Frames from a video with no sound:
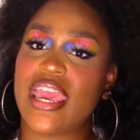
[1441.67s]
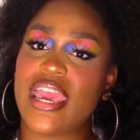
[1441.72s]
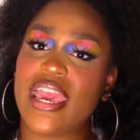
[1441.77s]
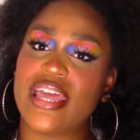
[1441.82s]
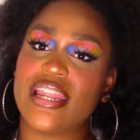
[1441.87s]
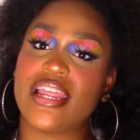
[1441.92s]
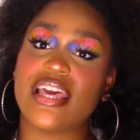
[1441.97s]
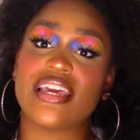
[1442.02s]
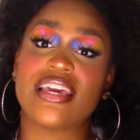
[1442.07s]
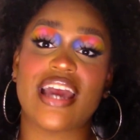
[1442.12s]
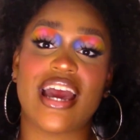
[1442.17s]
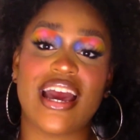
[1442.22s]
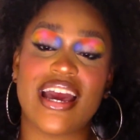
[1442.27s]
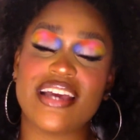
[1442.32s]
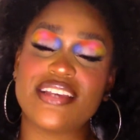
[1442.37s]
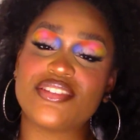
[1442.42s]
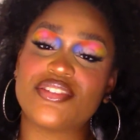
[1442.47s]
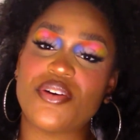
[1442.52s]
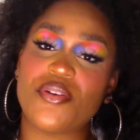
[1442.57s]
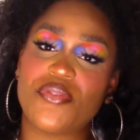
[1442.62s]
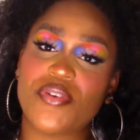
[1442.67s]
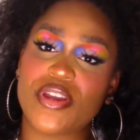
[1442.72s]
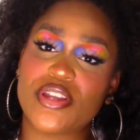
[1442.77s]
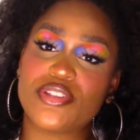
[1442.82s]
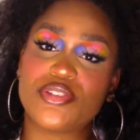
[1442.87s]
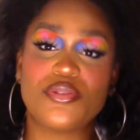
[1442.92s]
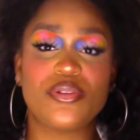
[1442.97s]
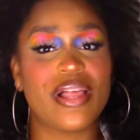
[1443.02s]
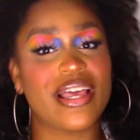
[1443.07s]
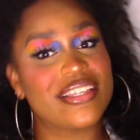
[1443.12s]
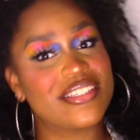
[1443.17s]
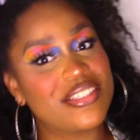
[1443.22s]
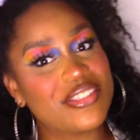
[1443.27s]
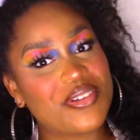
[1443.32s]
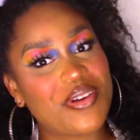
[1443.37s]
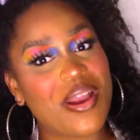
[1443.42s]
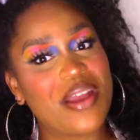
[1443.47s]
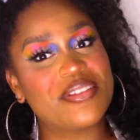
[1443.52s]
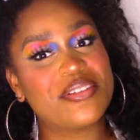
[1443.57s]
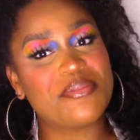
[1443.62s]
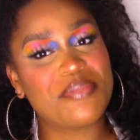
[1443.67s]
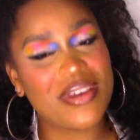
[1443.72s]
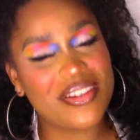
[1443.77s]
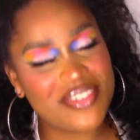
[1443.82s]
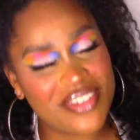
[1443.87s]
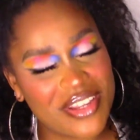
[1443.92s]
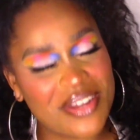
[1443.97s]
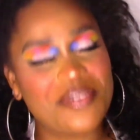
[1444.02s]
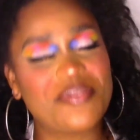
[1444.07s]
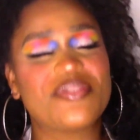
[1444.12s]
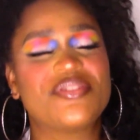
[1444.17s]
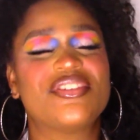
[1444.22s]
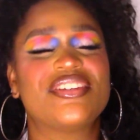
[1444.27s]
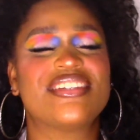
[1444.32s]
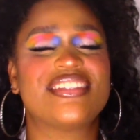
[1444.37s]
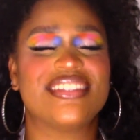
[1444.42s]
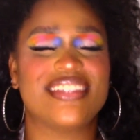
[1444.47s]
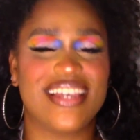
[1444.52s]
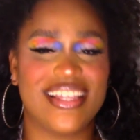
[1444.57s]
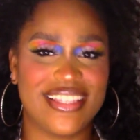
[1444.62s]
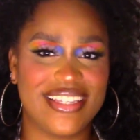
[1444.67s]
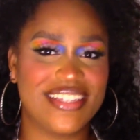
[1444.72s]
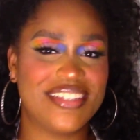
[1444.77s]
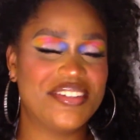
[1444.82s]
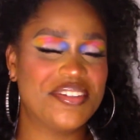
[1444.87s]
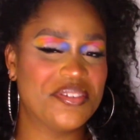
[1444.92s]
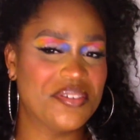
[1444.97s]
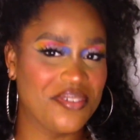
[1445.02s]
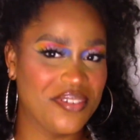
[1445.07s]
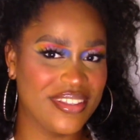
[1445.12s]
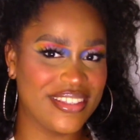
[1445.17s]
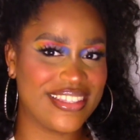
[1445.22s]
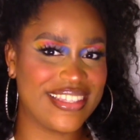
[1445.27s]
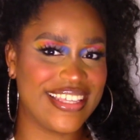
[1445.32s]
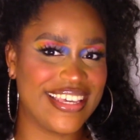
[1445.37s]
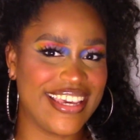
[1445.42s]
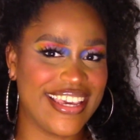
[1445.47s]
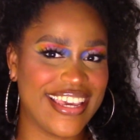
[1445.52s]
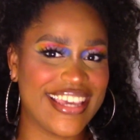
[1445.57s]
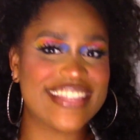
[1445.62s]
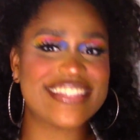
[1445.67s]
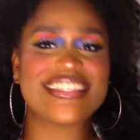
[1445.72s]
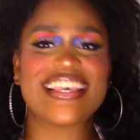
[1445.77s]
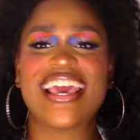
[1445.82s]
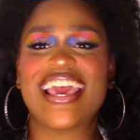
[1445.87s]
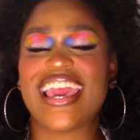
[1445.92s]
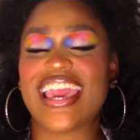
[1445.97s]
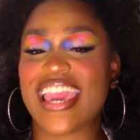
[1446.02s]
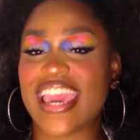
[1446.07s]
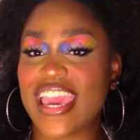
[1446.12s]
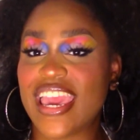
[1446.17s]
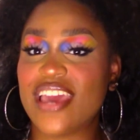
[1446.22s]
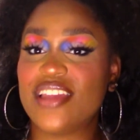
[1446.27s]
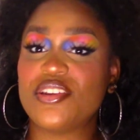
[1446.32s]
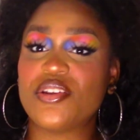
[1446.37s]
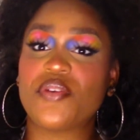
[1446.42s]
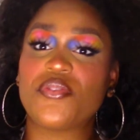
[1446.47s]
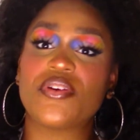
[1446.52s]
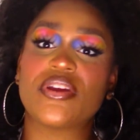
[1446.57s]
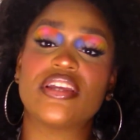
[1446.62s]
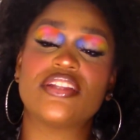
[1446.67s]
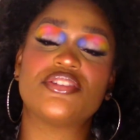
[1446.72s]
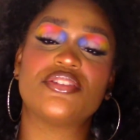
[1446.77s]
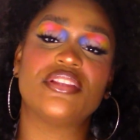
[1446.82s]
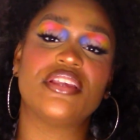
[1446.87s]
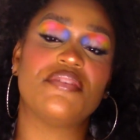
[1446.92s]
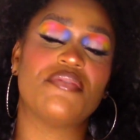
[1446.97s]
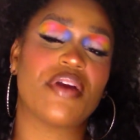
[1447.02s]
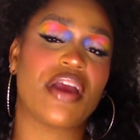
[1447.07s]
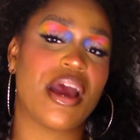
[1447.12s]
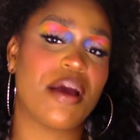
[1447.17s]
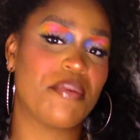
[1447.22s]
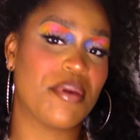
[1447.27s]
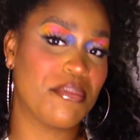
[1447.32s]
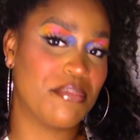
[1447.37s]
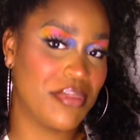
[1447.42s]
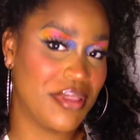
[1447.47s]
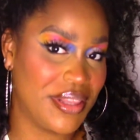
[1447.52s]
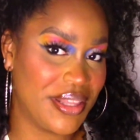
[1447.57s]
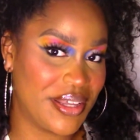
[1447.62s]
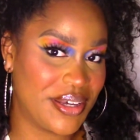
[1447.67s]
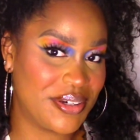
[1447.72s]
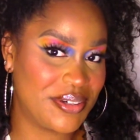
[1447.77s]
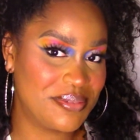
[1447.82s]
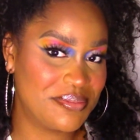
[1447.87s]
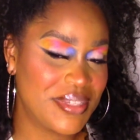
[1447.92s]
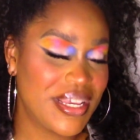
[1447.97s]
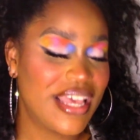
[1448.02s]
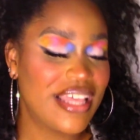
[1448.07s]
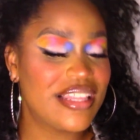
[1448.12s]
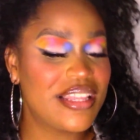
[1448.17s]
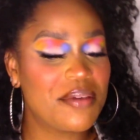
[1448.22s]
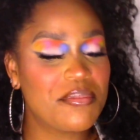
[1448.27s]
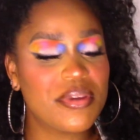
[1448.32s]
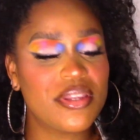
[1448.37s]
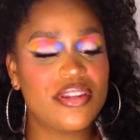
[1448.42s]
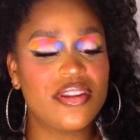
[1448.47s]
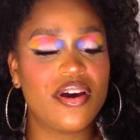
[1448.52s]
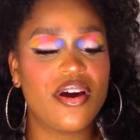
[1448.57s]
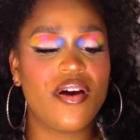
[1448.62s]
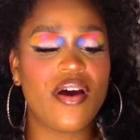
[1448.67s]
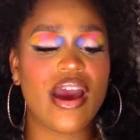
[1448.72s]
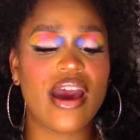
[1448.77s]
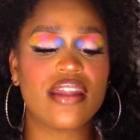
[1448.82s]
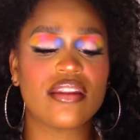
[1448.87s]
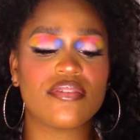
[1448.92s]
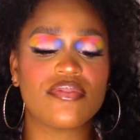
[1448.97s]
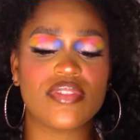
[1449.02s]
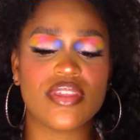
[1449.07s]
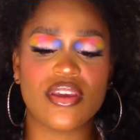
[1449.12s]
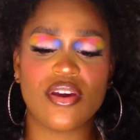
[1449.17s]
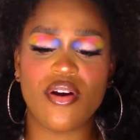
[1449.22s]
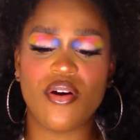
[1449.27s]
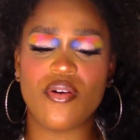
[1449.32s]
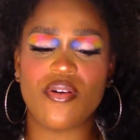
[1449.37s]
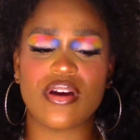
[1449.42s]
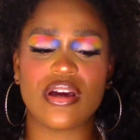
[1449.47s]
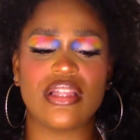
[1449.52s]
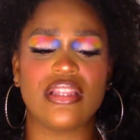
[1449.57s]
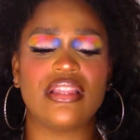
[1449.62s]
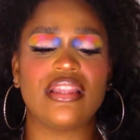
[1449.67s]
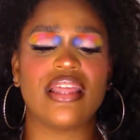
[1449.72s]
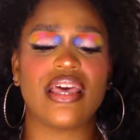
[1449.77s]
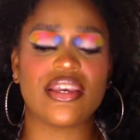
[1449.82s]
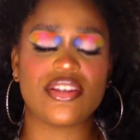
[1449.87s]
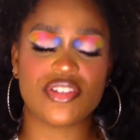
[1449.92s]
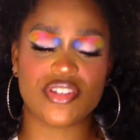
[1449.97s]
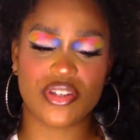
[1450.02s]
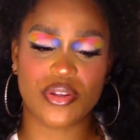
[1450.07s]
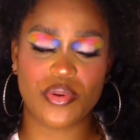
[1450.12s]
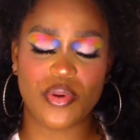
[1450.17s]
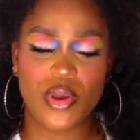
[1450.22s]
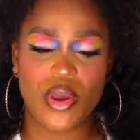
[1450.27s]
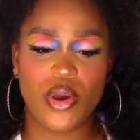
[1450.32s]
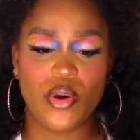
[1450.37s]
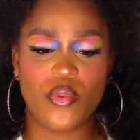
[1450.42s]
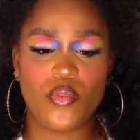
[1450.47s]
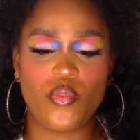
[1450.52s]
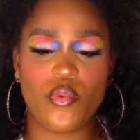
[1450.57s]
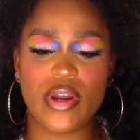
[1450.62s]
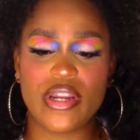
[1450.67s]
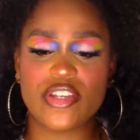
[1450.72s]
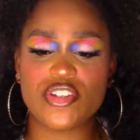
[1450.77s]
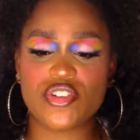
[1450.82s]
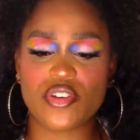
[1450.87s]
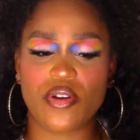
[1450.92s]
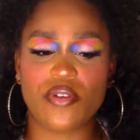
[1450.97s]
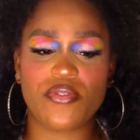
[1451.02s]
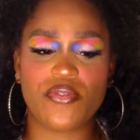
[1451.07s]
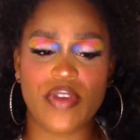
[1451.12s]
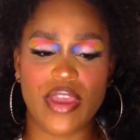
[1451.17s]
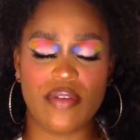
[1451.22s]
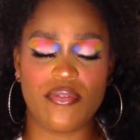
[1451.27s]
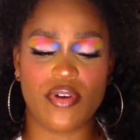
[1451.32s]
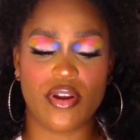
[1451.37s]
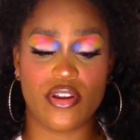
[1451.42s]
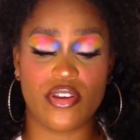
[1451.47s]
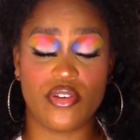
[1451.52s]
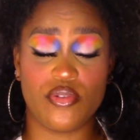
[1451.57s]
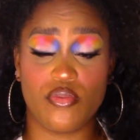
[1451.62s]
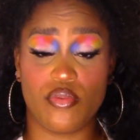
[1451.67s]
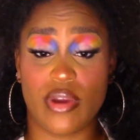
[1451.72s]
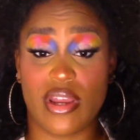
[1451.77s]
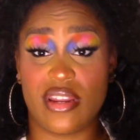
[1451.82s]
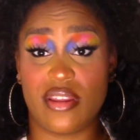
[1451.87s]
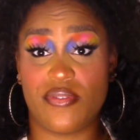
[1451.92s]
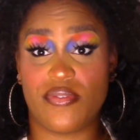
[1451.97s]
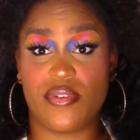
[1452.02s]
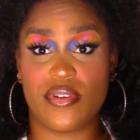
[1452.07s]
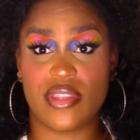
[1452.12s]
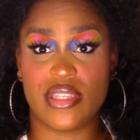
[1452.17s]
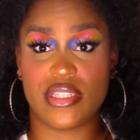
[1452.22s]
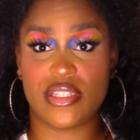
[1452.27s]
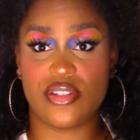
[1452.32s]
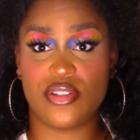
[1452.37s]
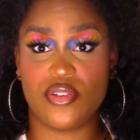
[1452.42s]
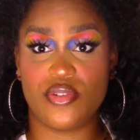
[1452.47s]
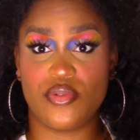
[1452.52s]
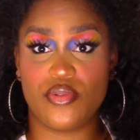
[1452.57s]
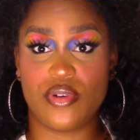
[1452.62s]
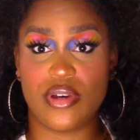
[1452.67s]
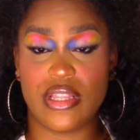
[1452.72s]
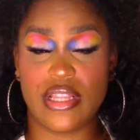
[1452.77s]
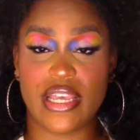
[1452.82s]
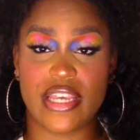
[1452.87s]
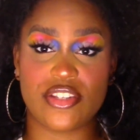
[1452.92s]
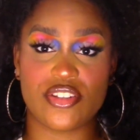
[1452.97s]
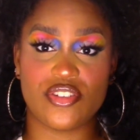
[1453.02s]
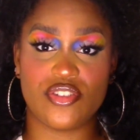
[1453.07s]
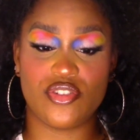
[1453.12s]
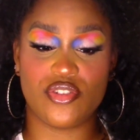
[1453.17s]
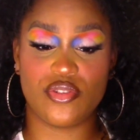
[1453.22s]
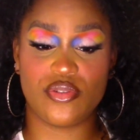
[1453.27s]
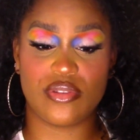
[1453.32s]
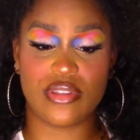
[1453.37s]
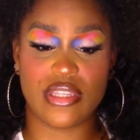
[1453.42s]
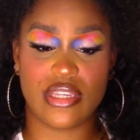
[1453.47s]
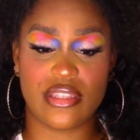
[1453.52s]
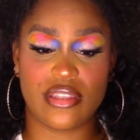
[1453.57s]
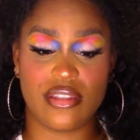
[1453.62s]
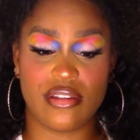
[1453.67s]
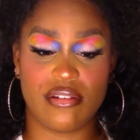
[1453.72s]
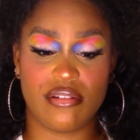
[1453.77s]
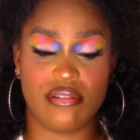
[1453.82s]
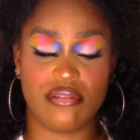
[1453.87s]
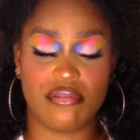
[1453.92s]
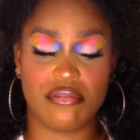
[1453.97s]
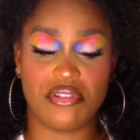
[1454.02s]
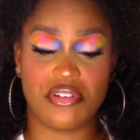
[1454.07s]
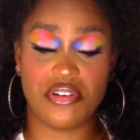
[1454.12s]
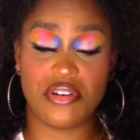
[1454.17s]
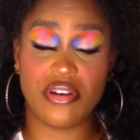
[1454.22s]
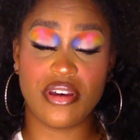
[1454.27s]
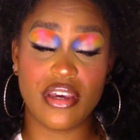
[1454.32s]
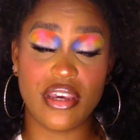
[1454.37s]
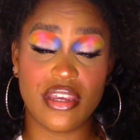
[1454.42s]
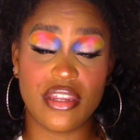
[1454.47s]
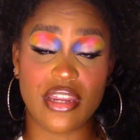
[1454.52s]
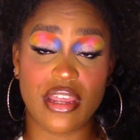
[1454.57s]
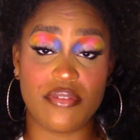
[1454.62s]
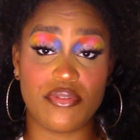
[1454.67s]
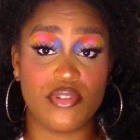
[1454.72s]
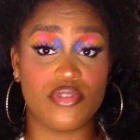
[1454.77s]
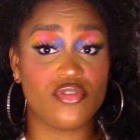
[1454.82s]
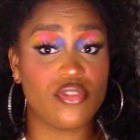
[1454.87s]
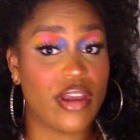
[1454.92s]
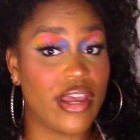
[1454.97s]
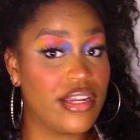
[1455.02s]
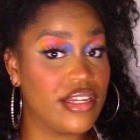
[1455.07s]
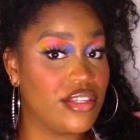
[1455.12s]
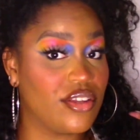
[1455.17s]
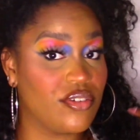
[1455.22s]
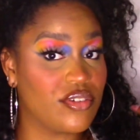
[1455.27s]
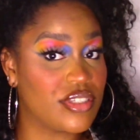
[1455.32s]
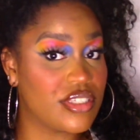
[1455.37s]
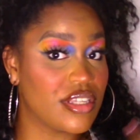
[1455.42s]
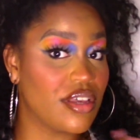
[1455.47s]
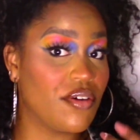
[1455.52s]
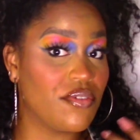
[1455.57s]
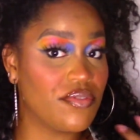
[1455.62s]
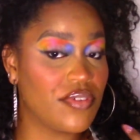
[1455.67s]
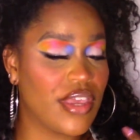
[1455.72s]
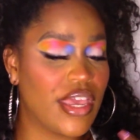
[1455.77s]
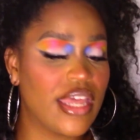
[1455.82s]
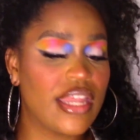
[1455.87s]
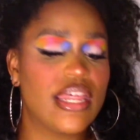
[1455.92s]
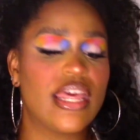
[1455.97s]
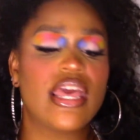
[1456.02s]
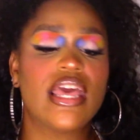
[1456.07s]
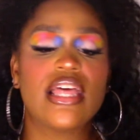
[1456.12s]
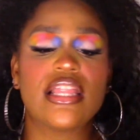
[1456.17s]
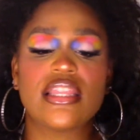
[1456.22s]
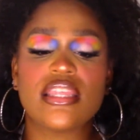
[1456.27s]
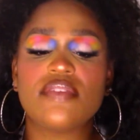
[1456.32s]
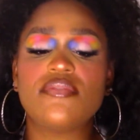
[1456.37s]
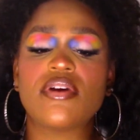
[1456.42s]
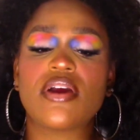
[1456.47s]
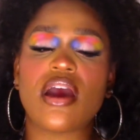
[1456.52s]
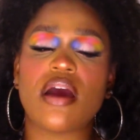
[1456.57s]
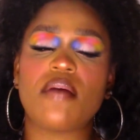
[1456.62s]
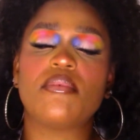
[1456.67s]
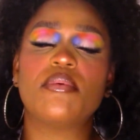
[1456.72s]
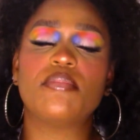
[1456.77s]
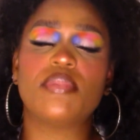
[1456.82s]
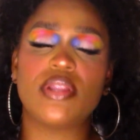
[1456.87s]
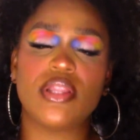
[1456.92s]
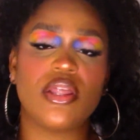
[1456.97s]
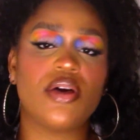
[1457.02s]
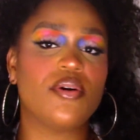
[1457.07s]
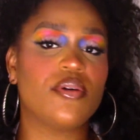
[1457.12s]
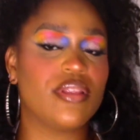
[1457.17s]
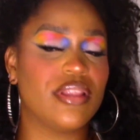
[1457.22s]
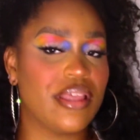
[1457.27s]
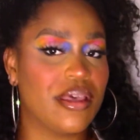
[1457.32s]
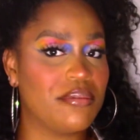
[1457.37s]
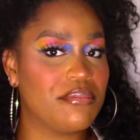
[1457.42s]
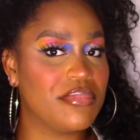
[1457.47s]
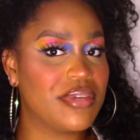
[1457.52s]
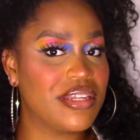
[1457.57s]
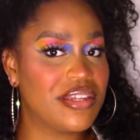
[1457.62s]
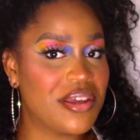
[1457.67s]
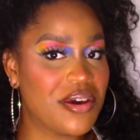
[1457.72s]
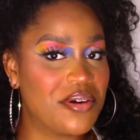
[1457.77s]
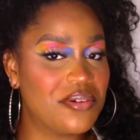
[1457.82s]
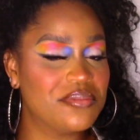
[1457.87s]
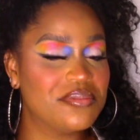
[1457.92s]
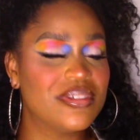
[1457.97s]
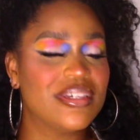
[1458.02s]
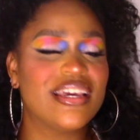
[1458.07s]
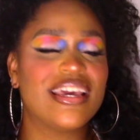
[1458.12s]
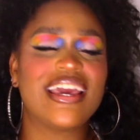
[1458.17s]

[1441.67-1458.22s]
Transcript: And guys, don't forget to like, subscribe to my channel, which is Nelly Doing Things. And don't forget to leave a comment below. Let me know out of the whole collection, what is your favorite? Are you ready for this new collection? Do you think they're good? Have you tried it yourself yet? Leave a comment below and let me know.